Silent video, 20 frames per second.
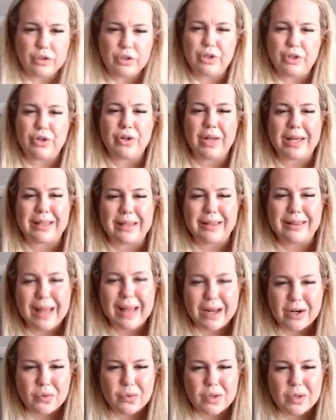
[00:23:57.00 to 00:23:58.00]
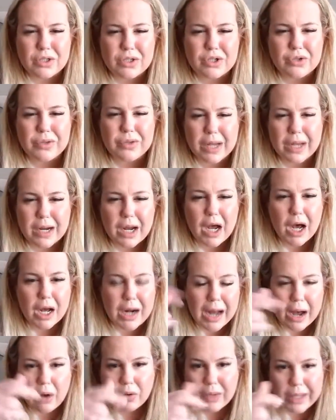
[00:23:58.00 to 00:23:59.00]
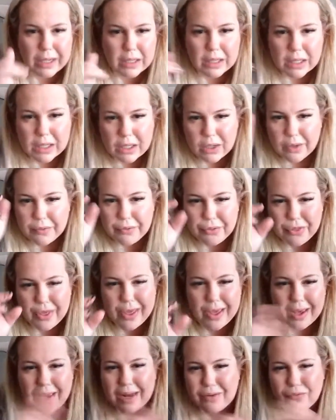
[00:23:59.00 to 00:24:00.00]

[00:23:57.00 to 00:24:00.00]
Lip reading: you know, like the letter ones, you'd like cut out like a little thing